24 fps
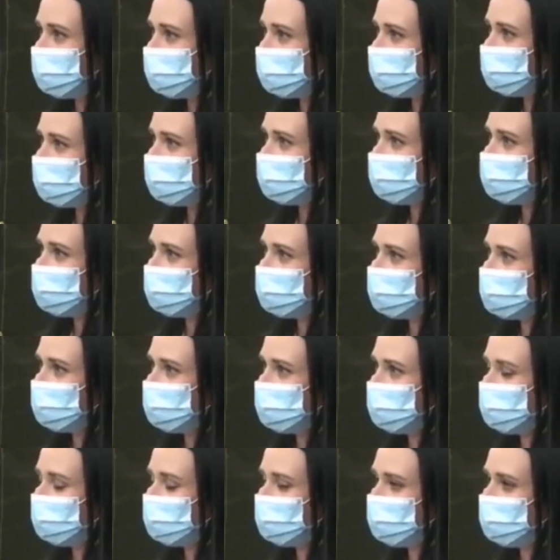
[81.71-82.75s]
really
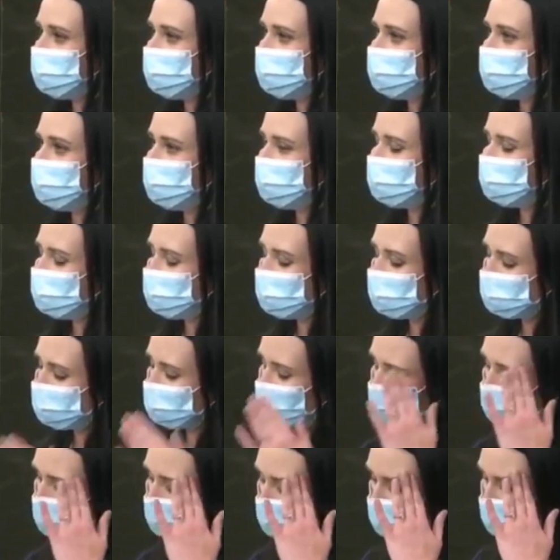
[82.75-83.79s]

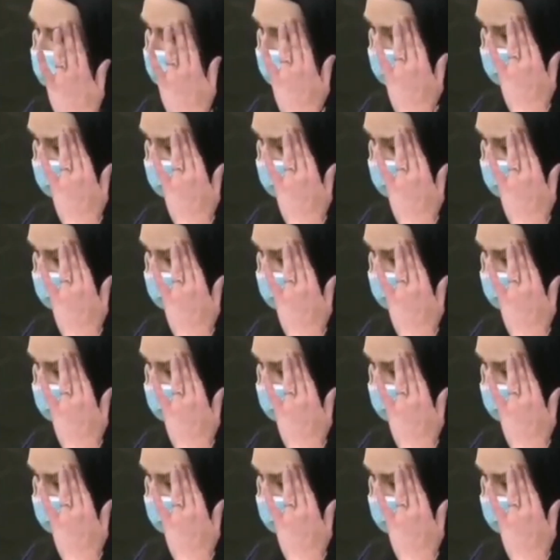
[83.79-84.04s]
I'm sorry, I'm